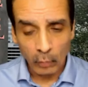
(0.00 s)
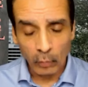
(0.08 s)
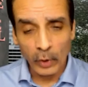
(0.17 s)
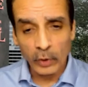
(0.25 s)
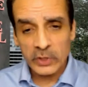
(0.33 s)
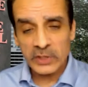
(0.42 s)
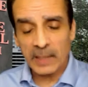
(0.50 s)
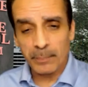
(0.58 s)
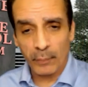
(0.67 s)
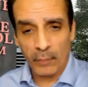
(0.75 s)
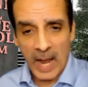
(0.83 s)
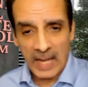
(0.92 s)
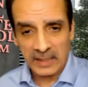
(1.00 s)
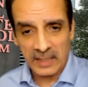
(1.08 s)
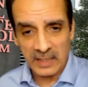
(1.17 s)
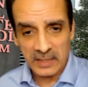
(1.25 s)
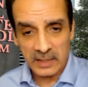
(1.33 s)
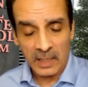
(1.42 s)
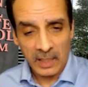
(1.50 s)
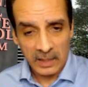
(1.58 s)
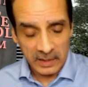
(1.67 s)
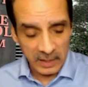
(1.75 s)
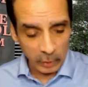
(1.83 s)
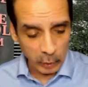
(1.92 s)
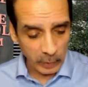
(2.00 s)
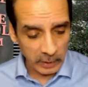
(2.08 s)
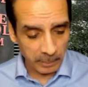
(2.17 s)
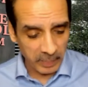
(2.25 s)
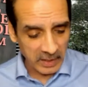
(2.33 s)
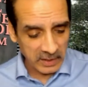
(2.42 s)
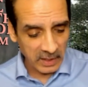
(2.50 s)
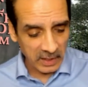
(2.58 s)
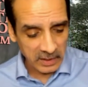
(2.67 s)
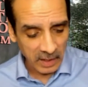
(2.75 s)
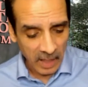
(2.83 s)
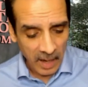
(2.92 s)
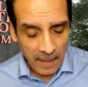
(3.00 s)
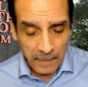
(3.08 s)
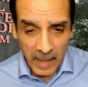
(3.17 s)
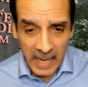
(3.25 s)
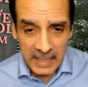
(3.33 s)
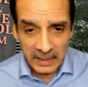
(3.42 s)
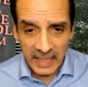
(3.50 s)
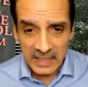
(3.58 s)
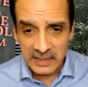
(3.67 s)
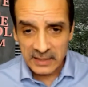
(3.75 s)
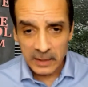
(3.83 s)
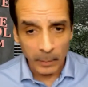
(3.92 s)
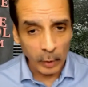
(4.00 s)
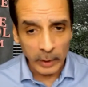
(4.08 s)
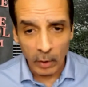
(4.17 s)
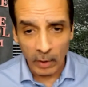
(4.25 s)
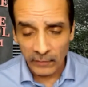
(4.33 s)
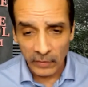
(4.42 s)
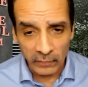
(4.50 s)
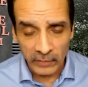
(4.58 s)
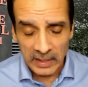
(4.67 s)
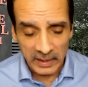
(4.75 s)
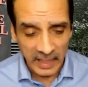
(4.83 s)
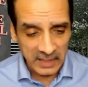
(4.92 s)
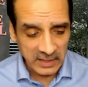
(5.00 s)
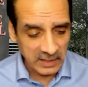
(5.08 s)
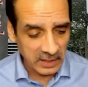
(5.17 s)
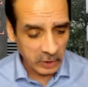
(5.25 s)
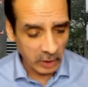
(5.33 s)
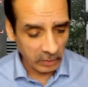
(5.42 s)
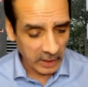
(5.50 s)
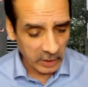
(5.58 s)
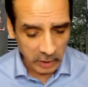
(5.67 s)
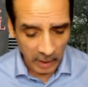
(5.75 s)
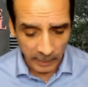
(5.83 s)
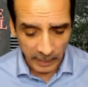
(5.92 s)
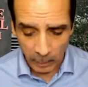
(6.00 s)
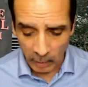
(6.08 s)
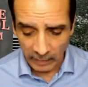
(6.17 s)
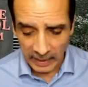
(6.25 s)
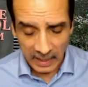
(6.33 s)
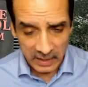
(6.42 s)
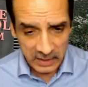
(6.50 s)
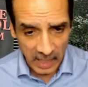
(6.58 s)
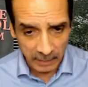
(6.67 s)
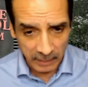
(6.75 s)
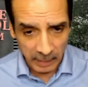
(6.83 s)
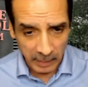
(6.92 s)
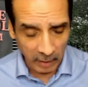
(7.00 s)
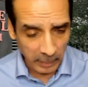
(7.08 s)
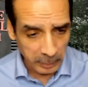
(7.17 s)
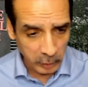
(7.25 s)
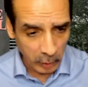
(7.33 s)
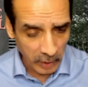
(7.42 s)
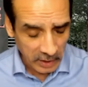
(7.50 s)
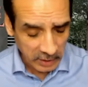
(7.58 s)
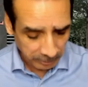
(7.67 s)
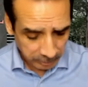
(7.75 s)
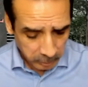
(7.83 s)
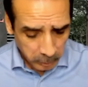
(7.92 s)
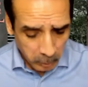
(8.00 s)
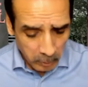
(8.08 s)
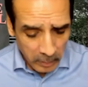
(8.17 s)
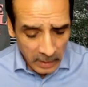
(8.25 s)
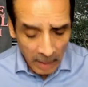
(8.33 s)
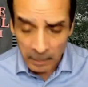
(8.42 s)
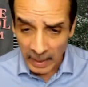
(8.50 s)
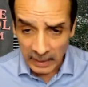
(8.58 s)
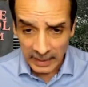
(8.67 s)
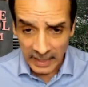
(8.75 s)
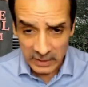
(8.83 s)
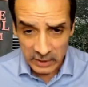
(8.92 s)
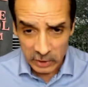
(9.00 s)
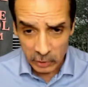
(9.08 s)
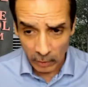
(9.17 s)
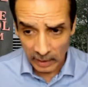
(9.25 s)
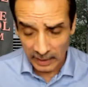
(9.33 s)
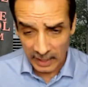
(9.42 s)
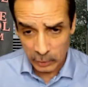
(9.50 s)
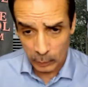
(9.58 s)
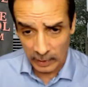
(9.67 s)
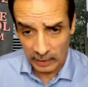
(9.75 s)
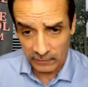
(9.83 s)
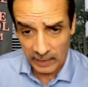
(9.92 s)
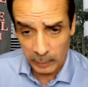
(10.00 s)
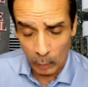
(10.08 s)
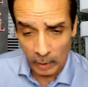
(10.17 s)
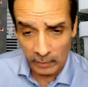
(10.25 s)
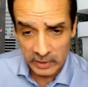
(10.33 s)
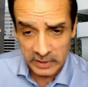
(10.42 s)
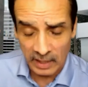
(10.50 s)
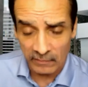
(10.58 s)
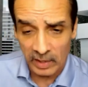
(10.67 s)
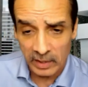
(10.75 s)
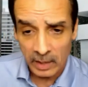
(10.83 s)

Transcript: Real estate practice deals with the business. My classes, I'm only offering 3 classes this year, ladies and gentlemen. I'm already out of time. Let me hurry up and do this. My classes started last week, February 7th.